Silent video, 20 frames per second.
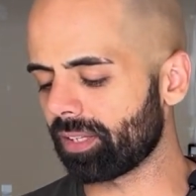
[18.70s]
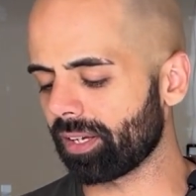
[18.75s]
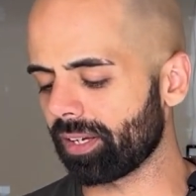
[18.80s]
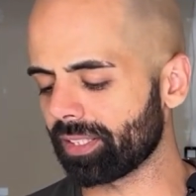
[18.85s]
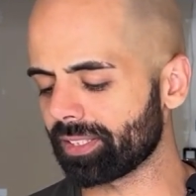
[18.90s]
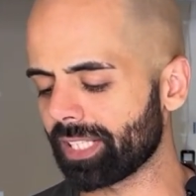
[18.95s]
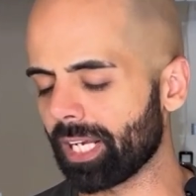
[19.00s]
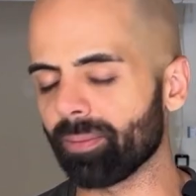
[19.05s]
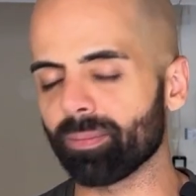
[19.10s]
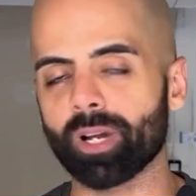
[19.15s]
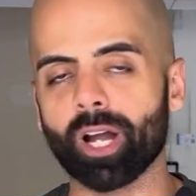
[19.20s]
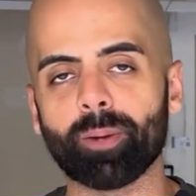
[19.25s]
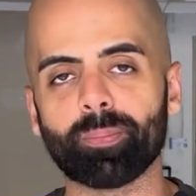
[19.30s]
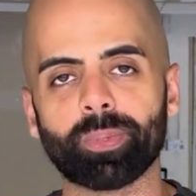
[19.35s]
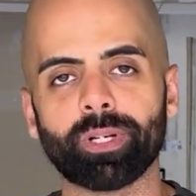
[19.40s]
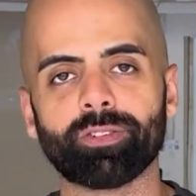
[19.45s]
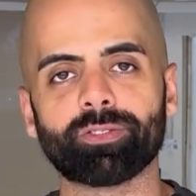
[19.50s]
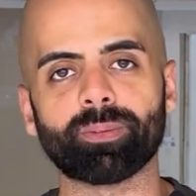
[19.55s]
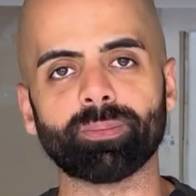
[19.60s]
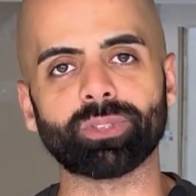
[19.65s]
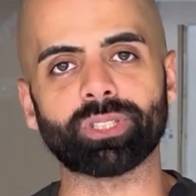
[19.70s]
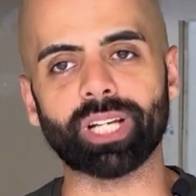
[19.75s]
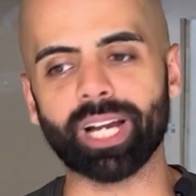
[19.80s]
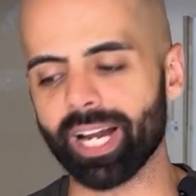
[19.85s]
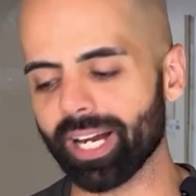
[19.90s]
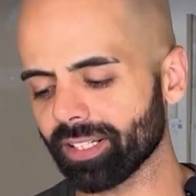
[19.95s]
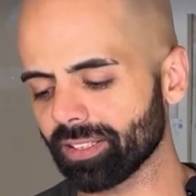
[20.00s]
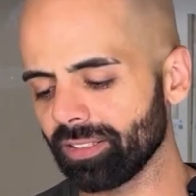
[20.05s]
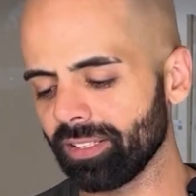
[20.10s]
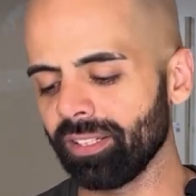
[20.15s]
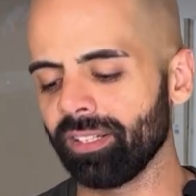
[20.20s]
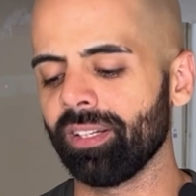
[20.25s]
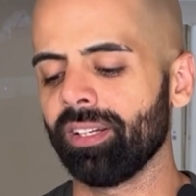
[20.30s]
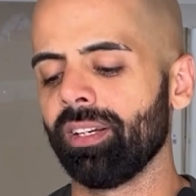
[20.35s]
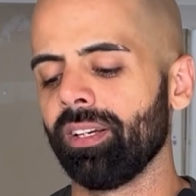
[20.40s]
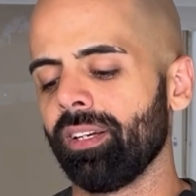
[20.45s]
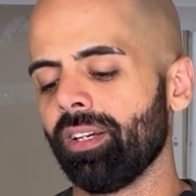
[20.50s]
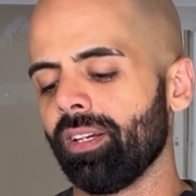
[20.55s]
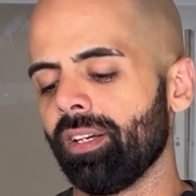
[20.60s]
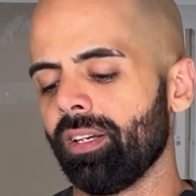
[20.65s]
same company from Jack,
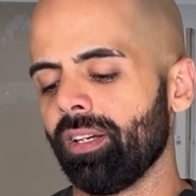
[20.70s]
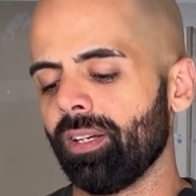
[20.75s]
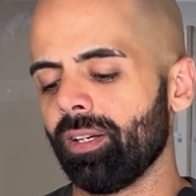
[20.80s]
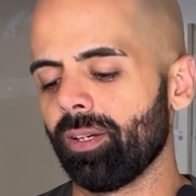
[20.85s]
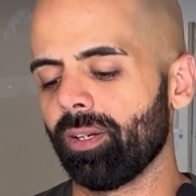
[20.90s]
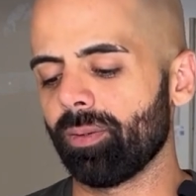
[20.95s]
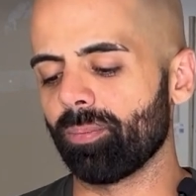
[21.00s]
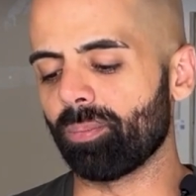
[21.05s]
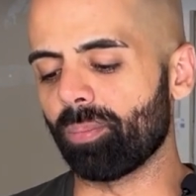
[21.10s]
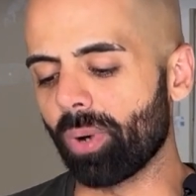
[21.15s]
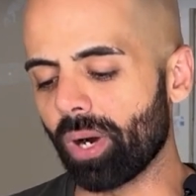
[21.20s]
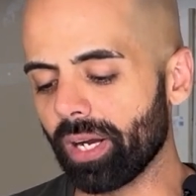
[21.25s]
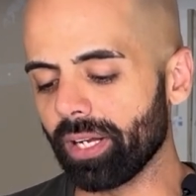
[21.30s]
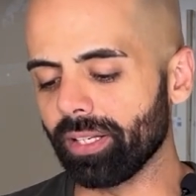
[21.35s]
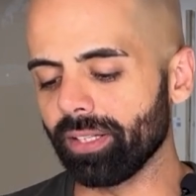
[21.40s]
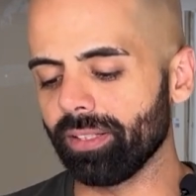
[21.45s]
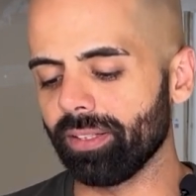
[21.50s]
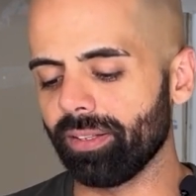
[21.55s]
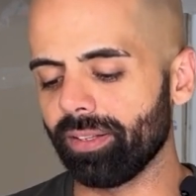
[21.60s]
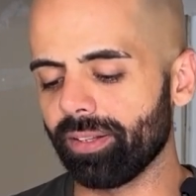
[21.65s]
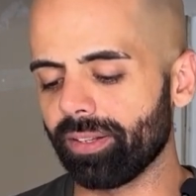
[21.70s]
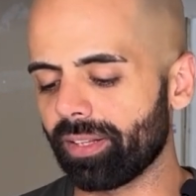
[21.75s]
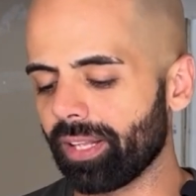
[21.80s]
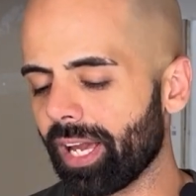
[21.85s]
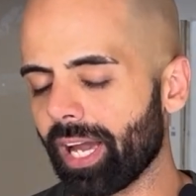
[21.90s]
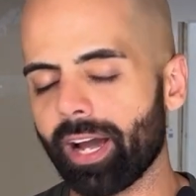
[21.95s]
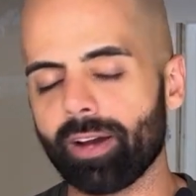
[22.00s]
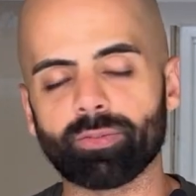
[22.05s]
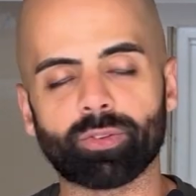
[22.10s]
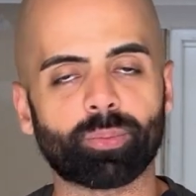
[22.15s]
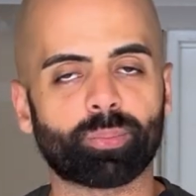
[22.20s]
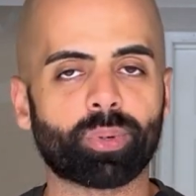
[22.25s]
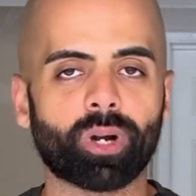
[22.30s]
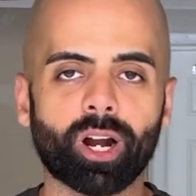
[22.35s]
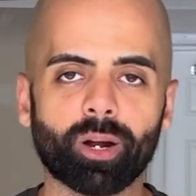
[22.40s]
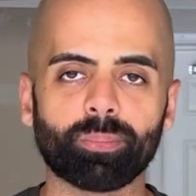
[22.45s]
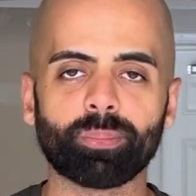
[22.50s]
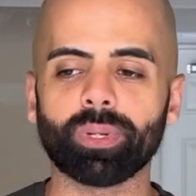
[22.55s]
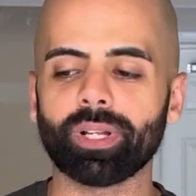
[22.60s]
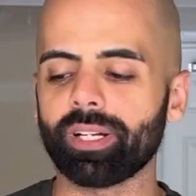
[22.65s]
but they have the
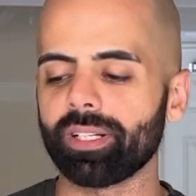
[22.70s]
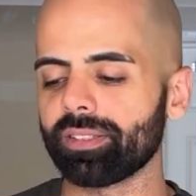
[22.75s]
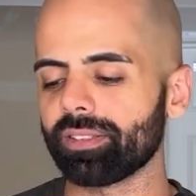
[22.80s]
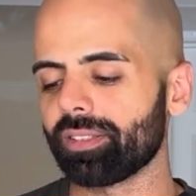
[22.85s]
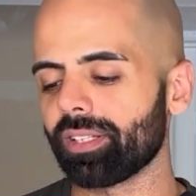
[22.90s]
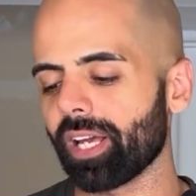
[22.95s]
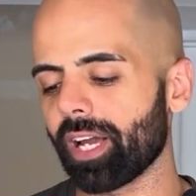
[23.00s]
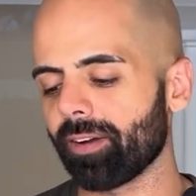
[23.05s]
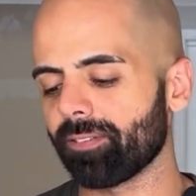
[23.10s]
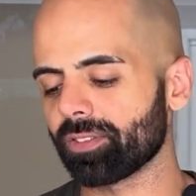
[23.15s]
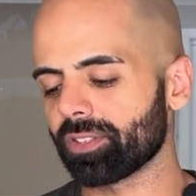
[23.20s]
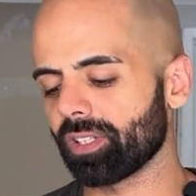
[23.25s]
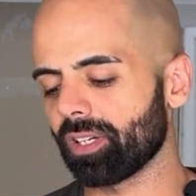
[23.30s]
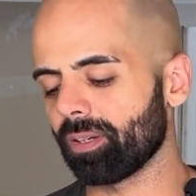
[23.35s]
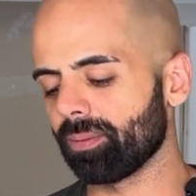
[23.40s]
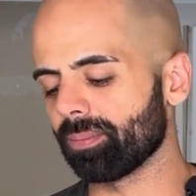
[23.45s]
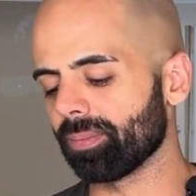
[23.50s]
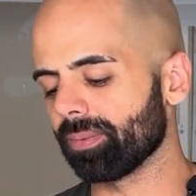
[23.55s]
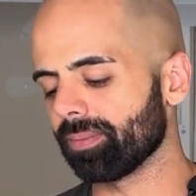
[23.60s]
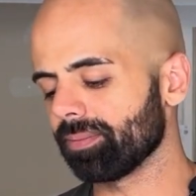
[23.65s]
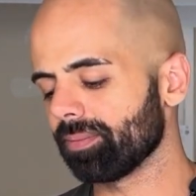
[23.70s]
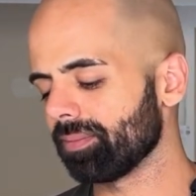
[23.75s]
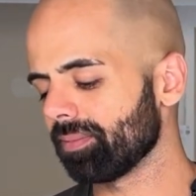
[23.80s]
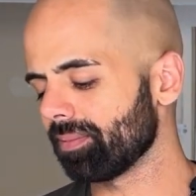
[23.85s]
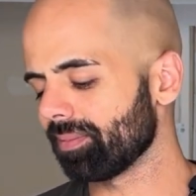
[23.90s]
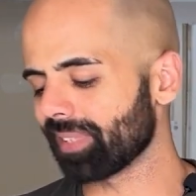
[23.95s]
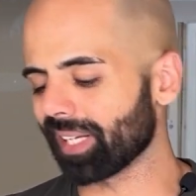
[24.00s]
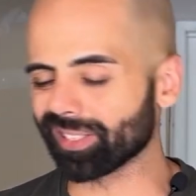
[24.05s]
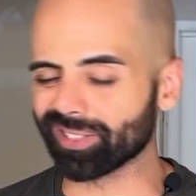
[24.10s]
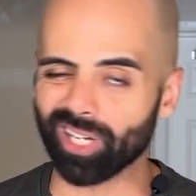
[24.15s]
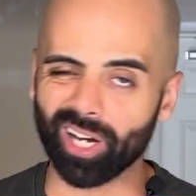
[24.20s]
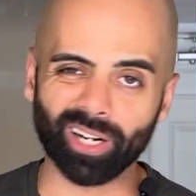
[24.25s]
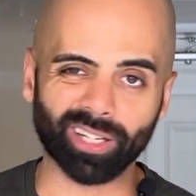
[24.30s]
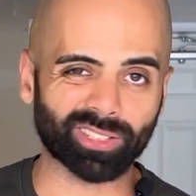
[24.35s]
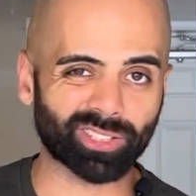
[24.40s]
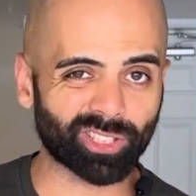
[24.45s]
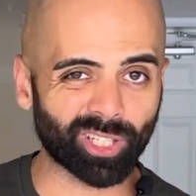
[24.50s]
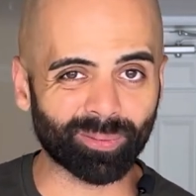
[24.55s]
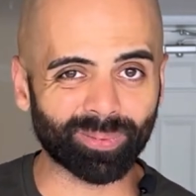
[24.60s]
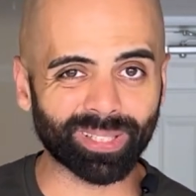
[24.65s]
prop lens, they have some exotic
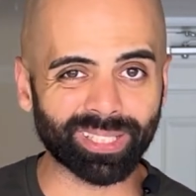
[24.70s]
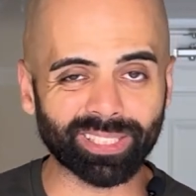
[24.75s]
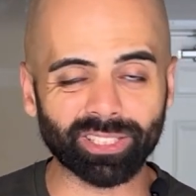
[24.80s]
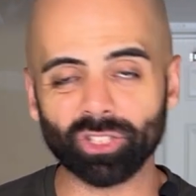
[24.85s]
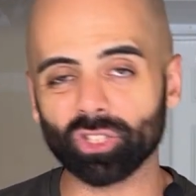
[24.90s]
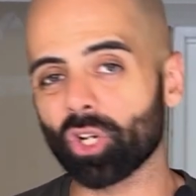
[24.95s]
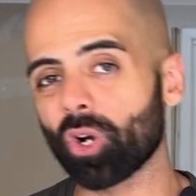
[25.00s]
stimulants.